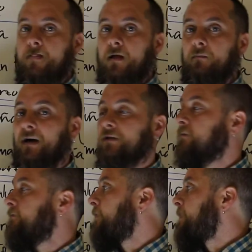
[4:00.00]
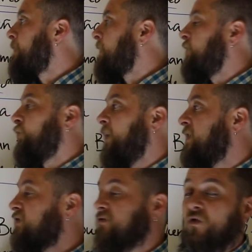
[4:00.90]
button. In
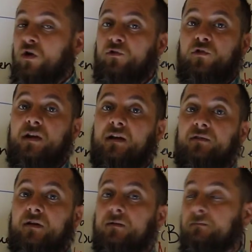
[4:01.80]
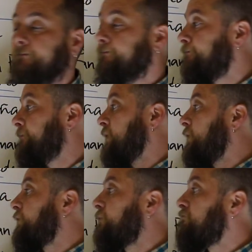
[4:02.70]
Spanish we also say enter because